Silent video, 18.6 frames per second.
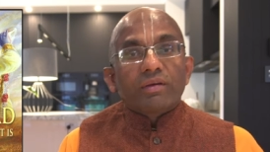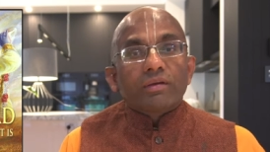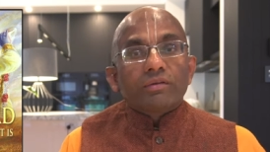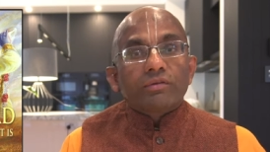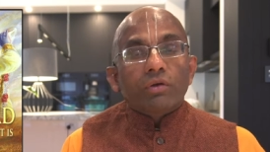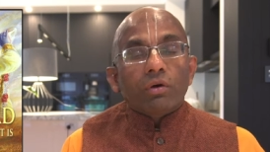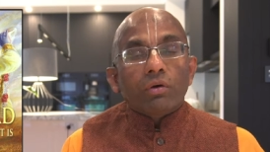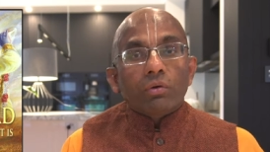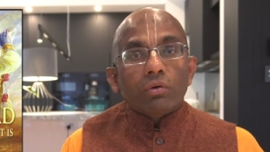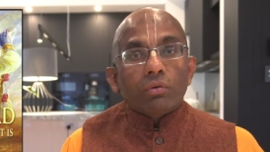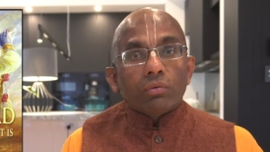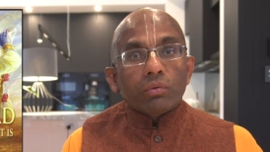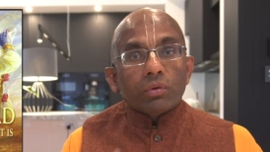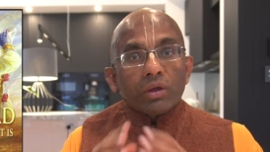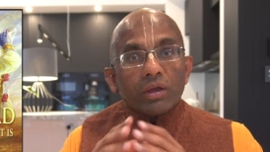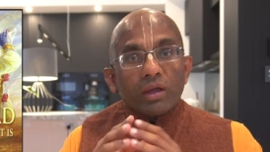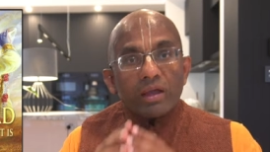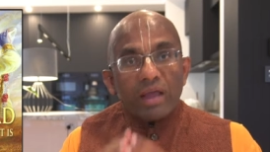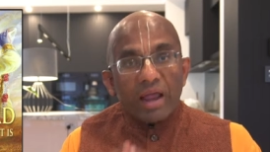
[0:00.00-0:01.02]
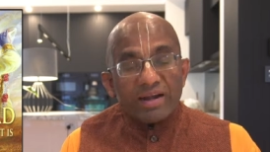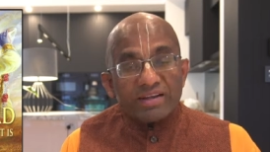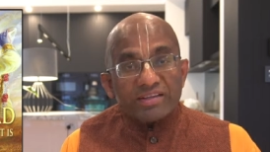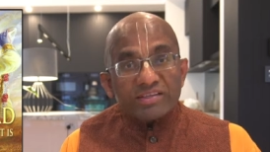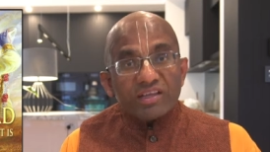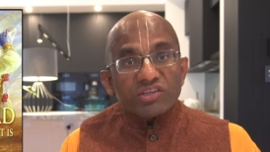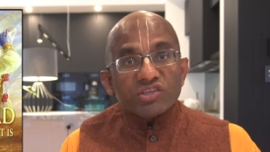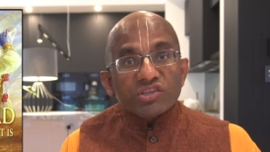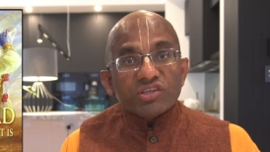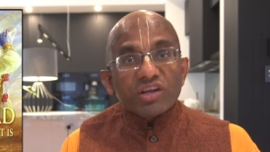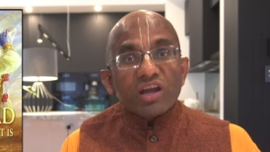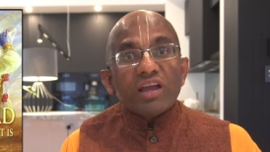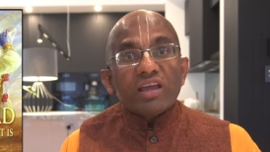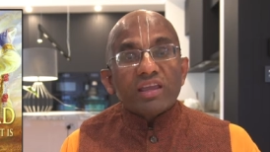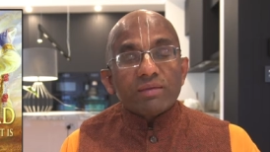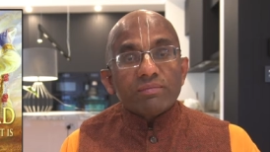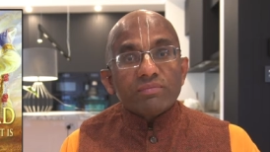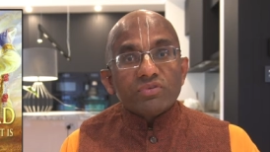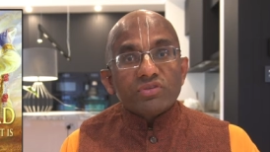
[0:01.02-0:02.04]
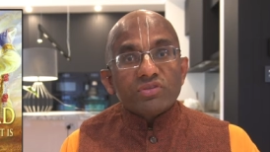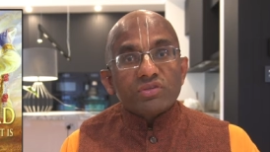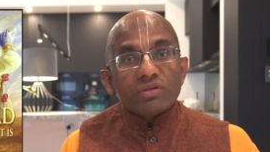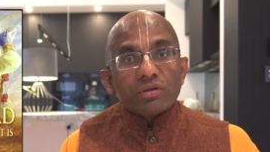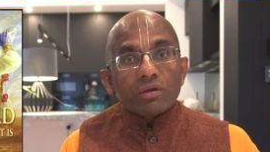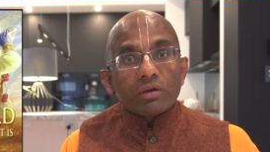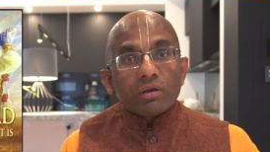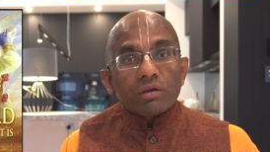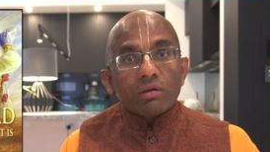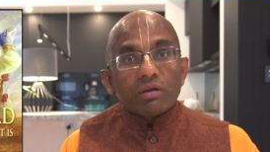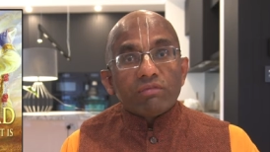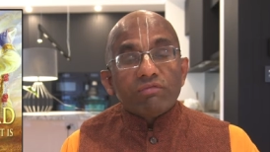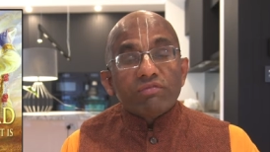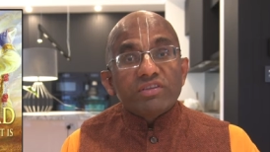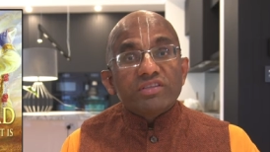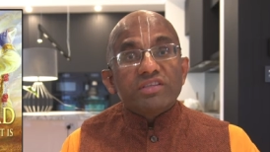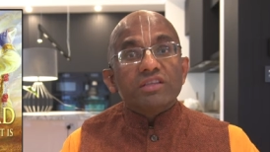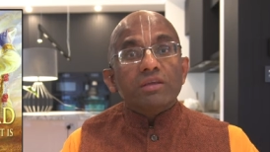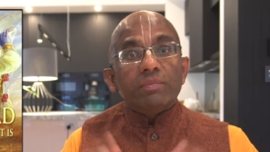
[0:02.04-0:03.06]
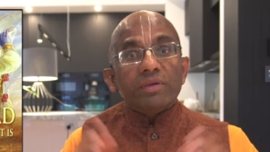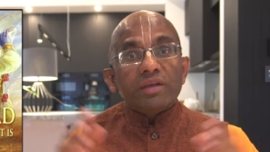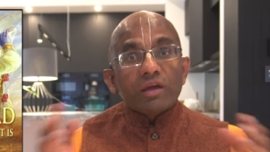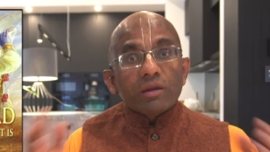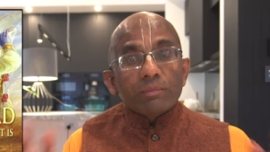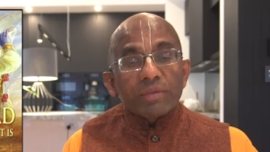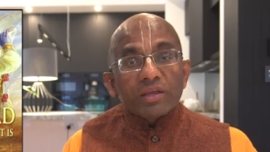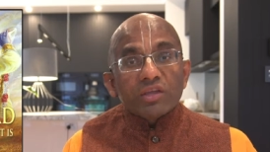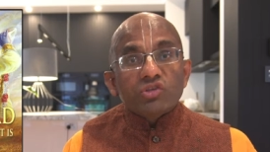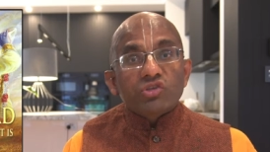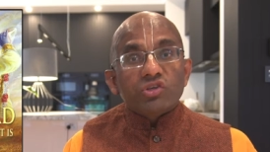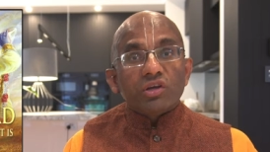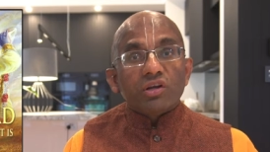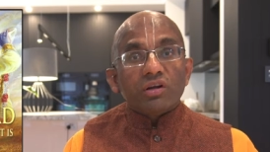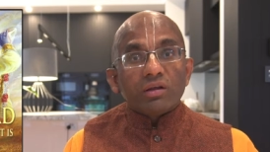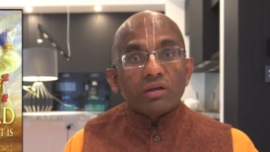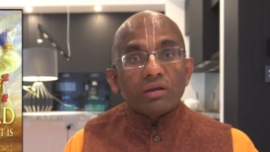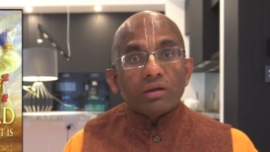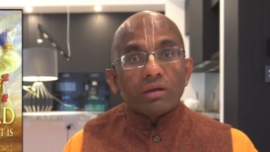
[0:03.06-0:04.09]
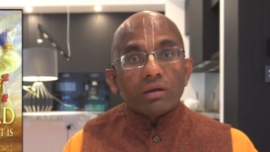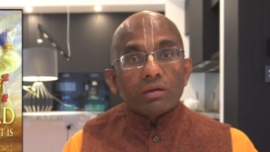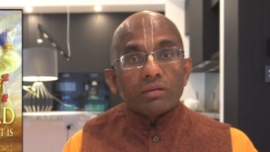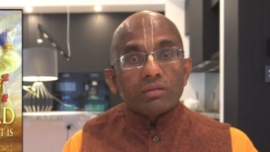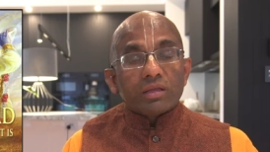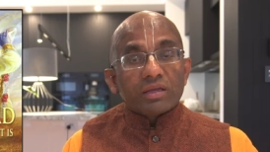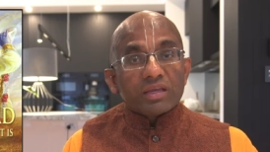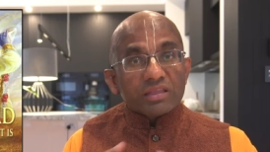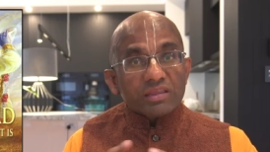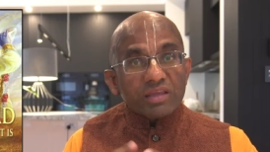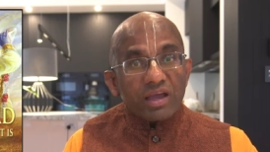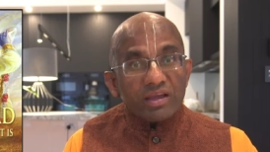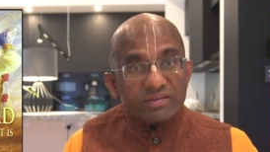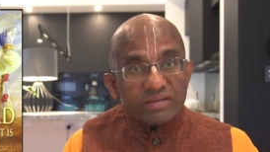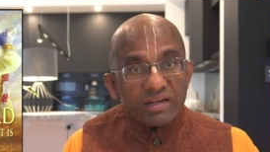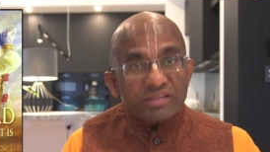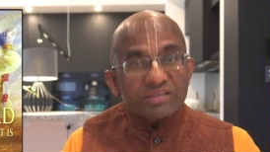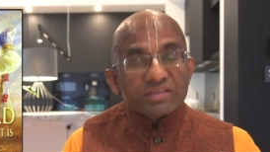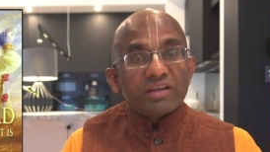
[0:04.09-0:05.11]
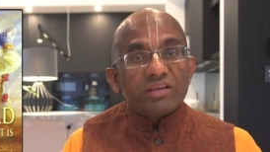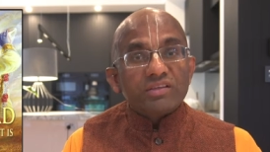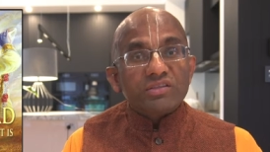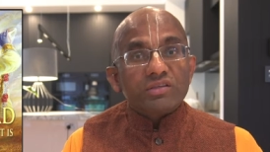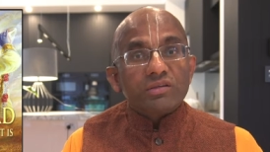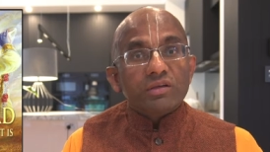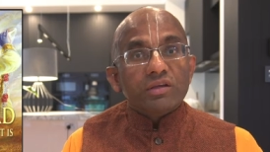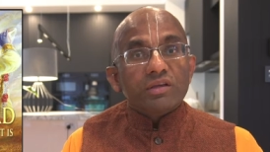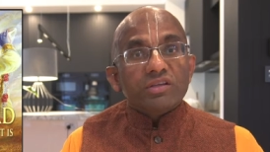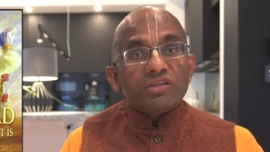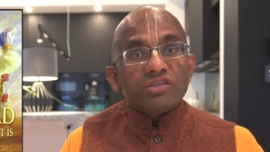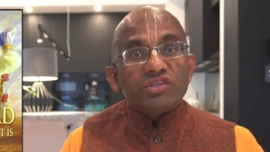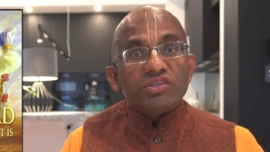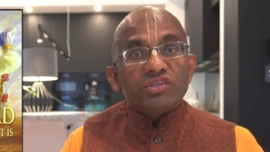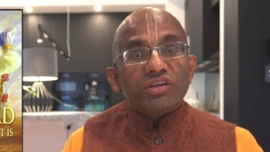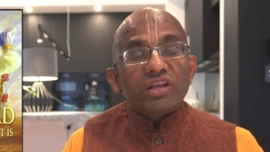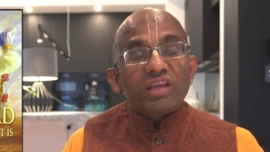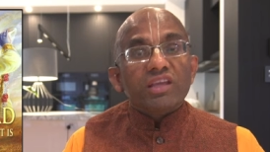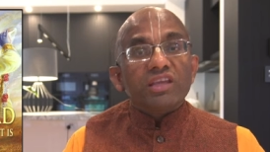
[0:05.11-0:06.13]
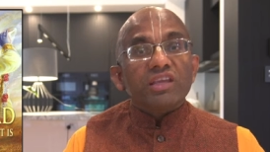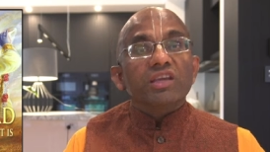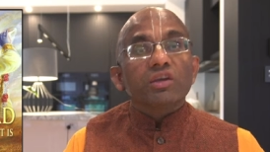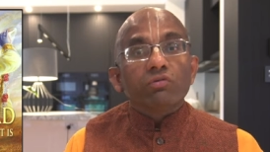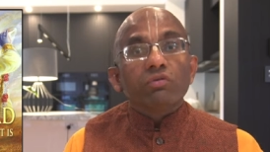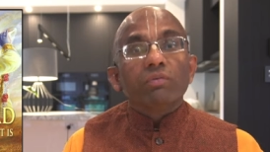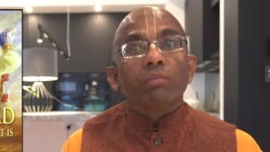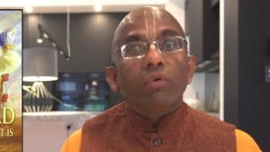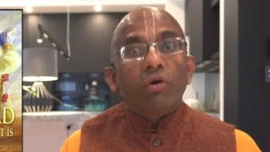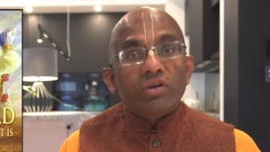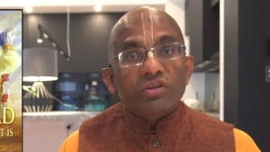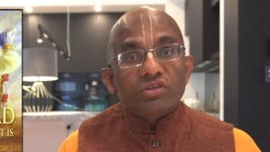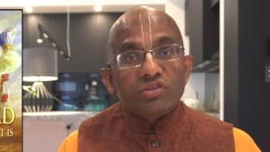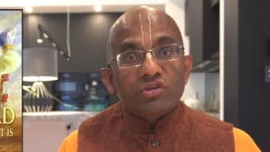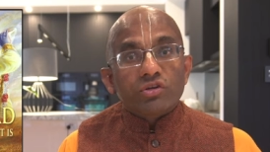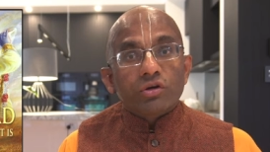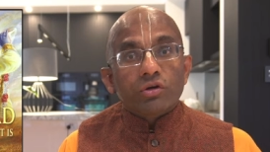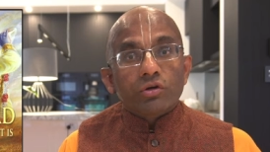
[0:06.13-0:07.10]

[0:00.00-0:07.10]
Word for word: So at such times, if we see the bigger picture, the Gita tells us stay equipoised.